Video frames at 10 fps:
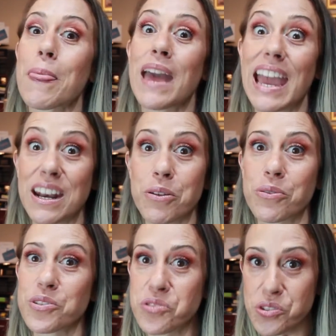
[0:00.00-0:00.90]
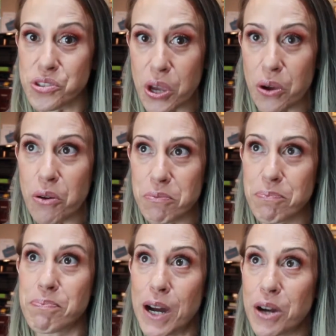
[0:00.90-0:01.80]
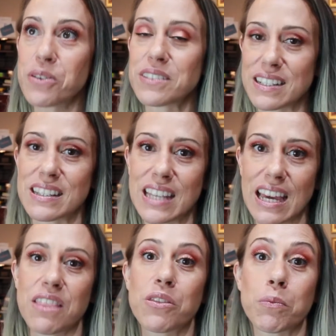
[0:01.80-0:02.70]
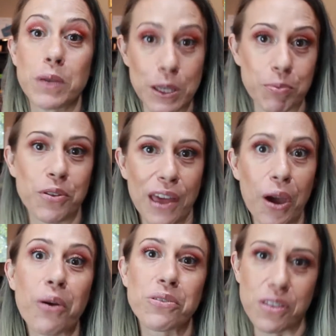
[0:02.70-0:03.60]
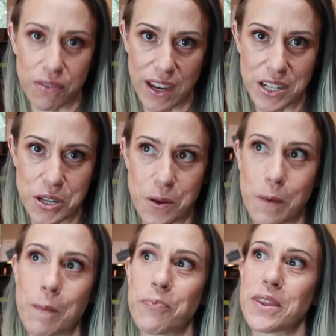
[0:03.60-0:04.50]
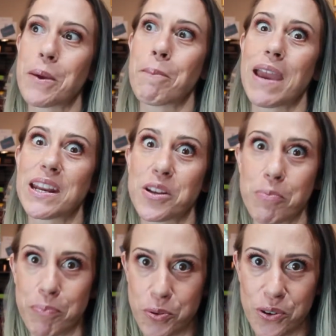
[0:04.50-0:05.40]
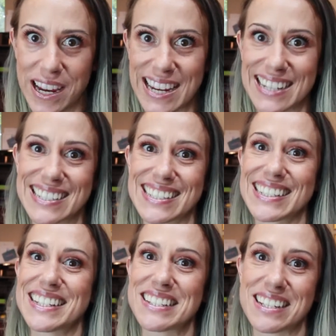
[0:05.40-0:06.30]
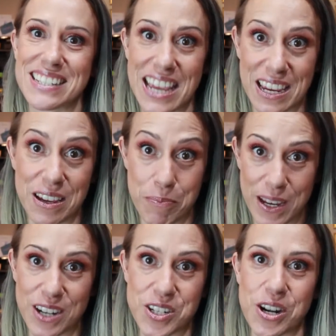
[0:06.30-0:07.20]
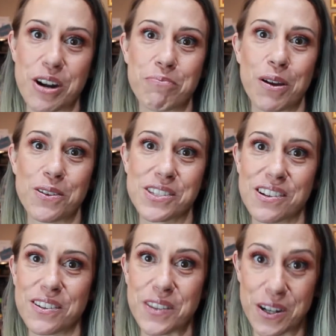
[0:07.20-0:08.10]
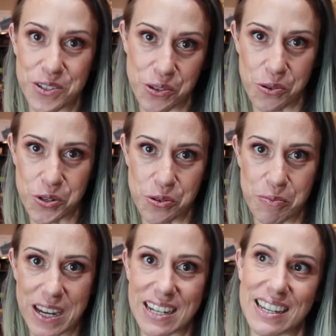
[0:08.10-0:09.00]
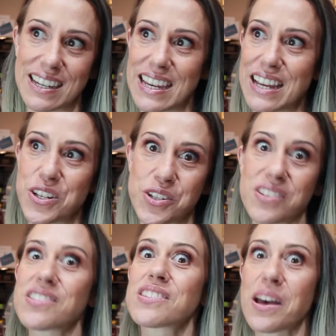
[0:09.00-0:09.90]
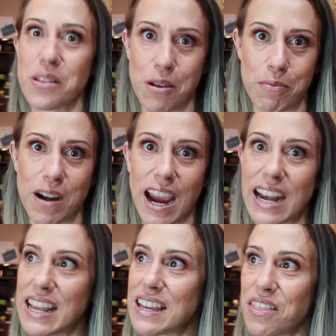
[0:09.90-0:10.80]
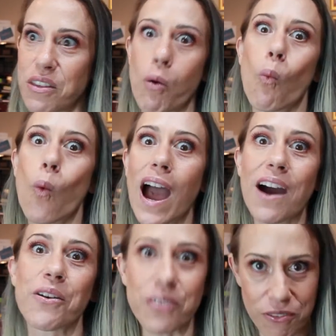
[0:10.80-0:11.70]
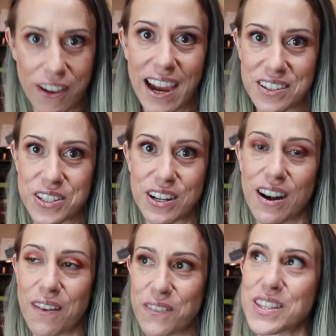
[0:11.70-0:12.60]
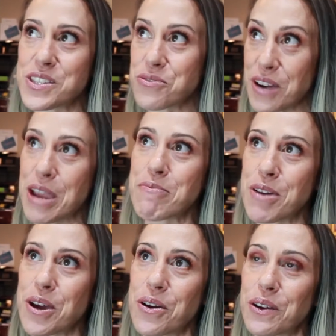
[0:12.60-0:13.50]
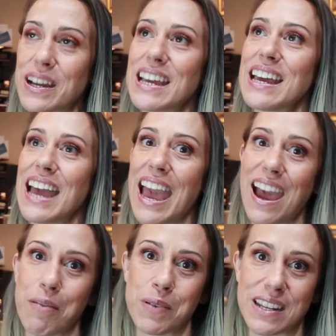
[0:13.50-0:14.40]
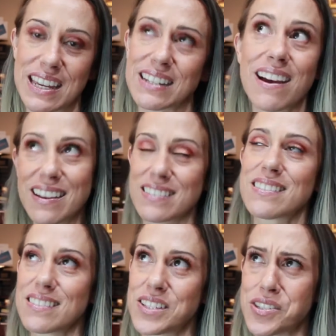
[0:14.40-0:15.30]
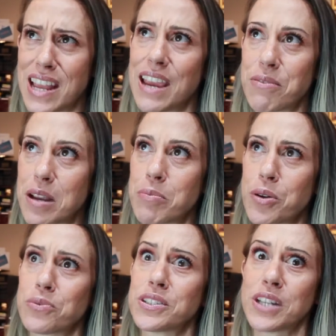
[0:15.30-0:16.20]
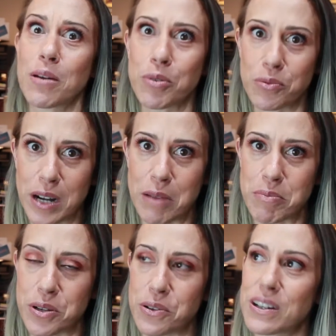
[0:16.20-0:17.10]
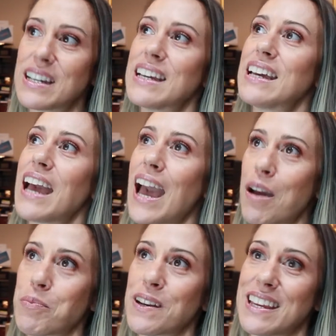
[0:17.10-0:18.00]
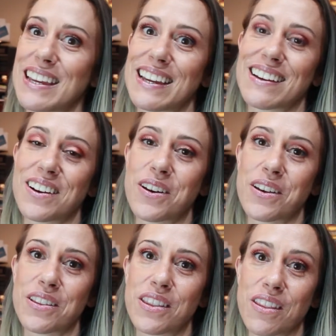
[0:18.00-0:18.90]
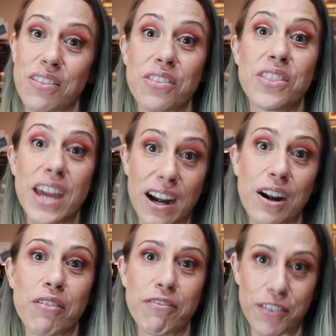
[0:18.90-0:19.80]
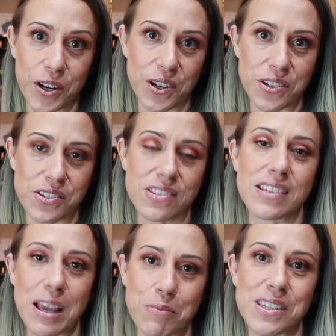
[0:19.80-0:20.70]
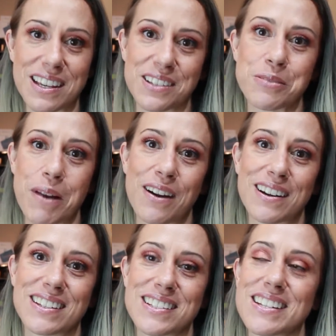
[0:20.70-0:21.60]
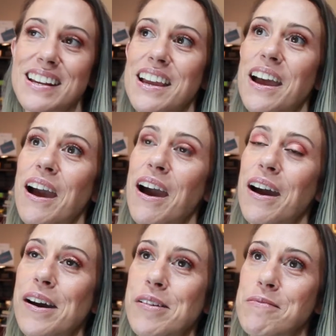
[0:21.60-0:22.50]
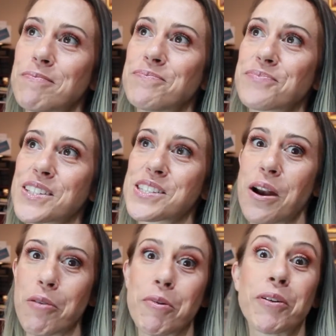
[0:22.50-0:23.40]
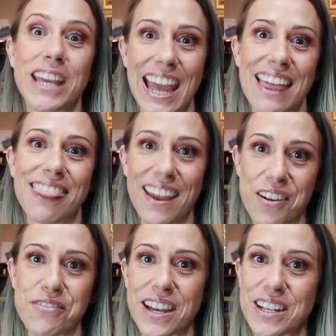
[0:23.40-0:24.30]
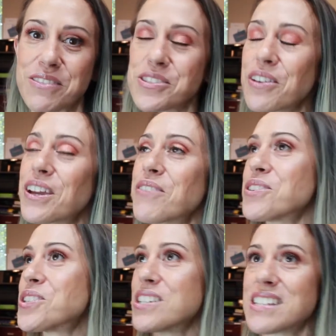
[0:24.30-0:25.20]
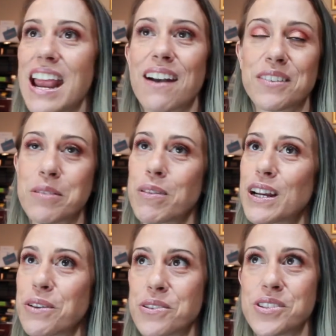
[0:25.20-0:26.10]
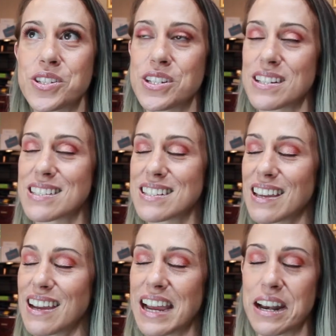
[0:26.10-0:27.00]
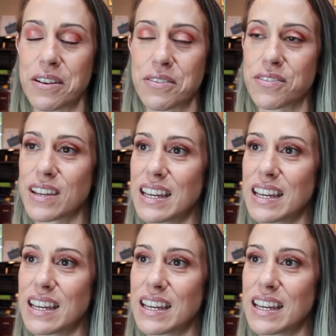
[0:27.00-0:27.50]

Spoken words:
And it was so potent that the people that owned the venue made it a point to take a picture, post it on their social media, and just celebrating the wow factor of this rainbow happening, not just a rainbow, double rainbow happening on their first same-sex marriage ceremony at their venue. So it was just, everybody was just kind of